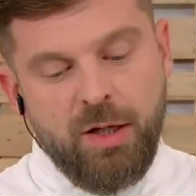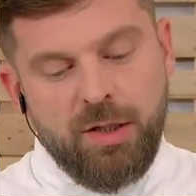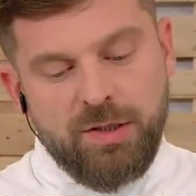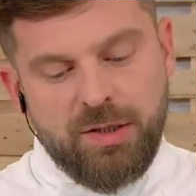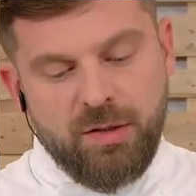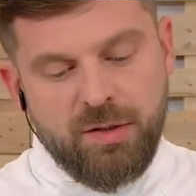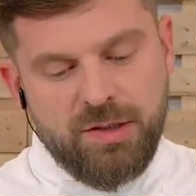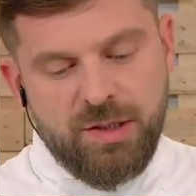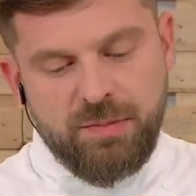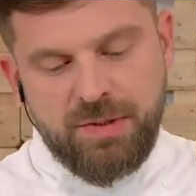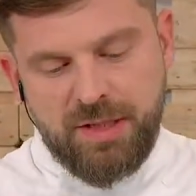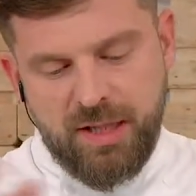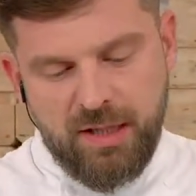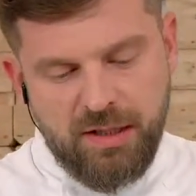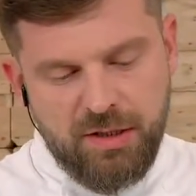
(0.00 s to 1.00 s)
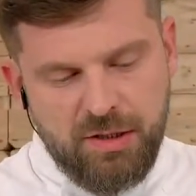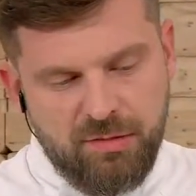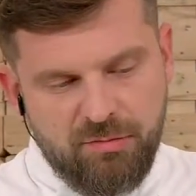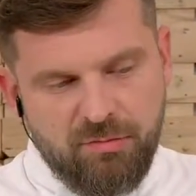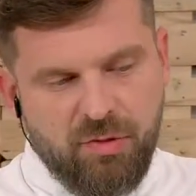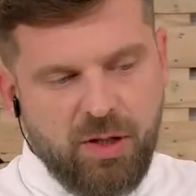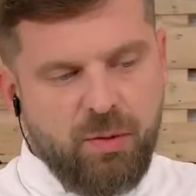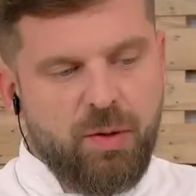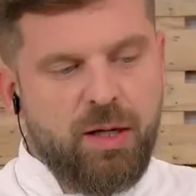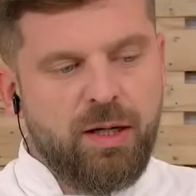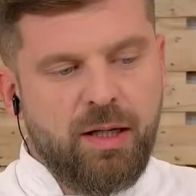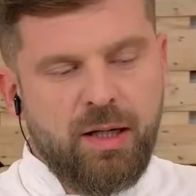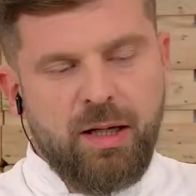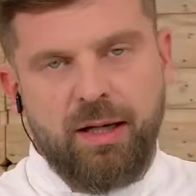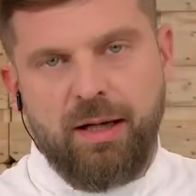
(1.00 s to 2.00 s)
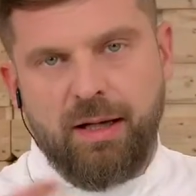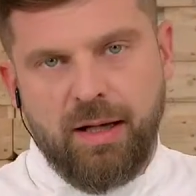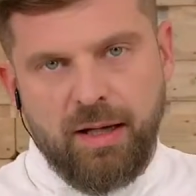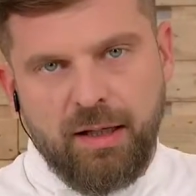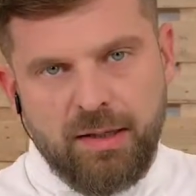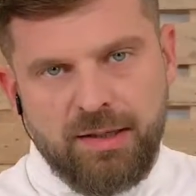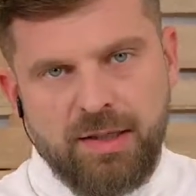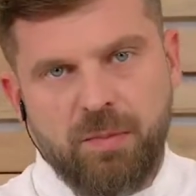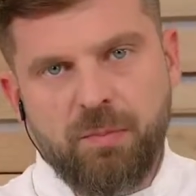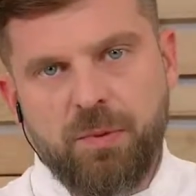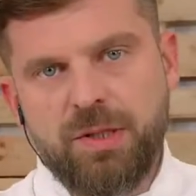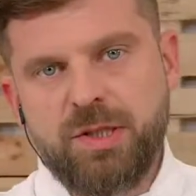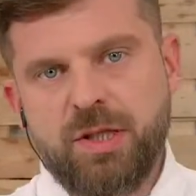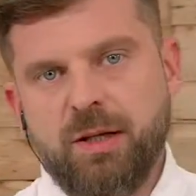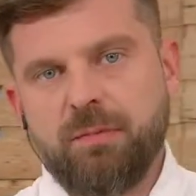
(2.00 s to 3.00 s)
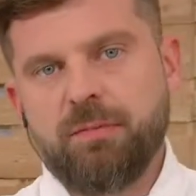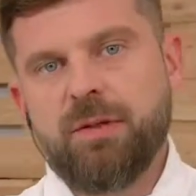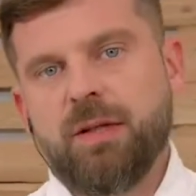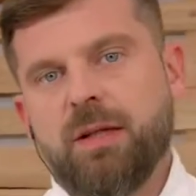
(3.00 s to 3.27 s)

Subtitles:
So some say you require a higher temperature,